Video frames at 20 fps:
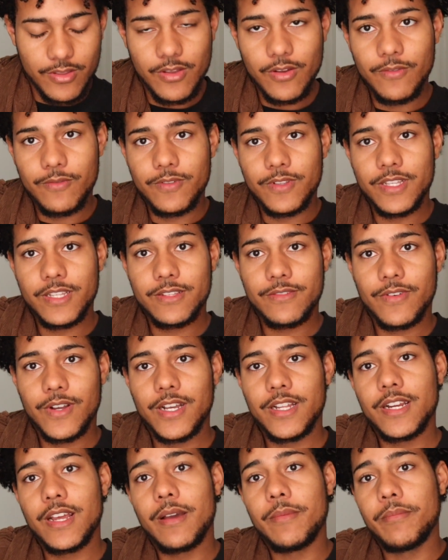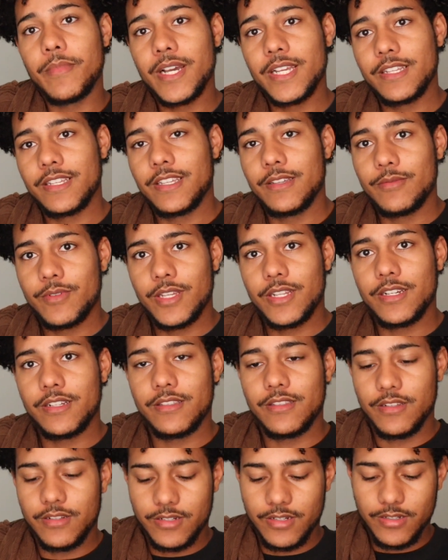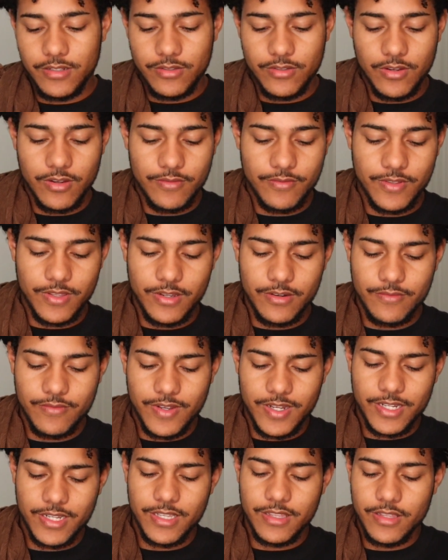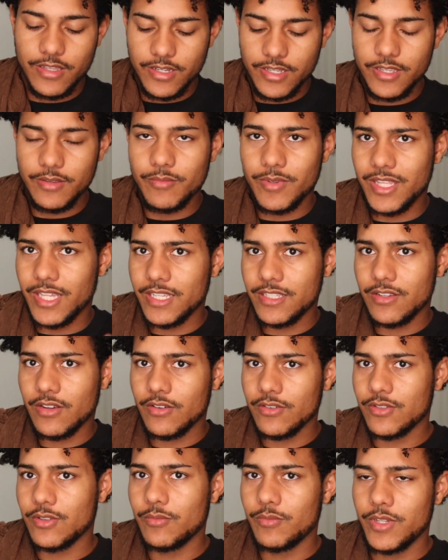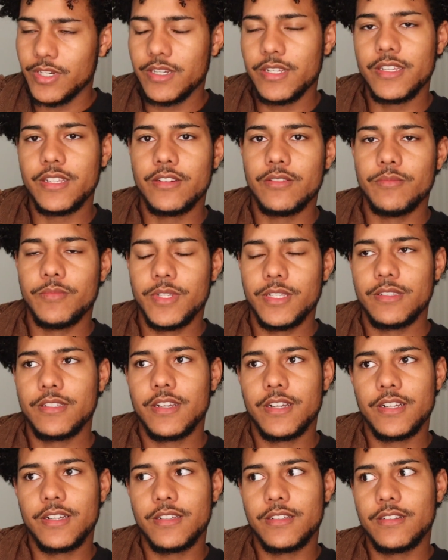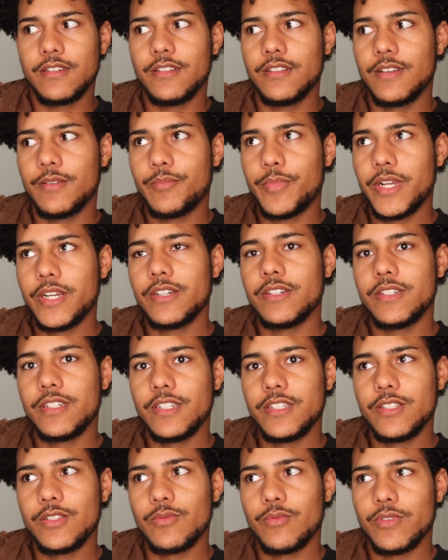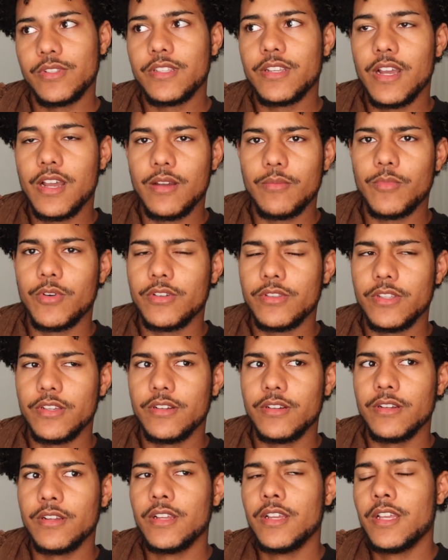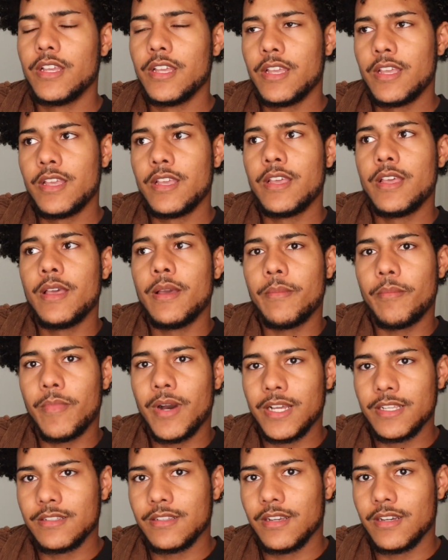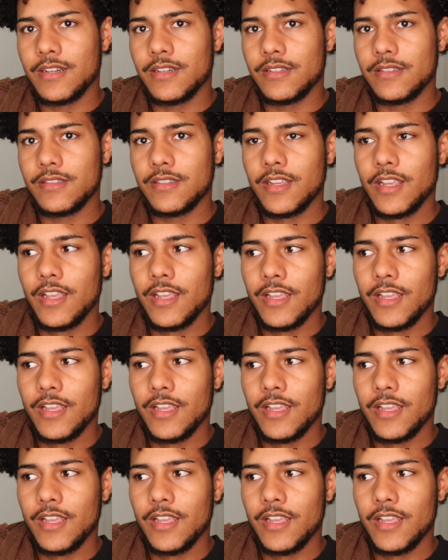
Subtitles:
Hopefully it's fine. I might keep getting the jeans off of there if I get lucky, but that's also been a hit or miss. I got a pair of jeans one time on there, my size,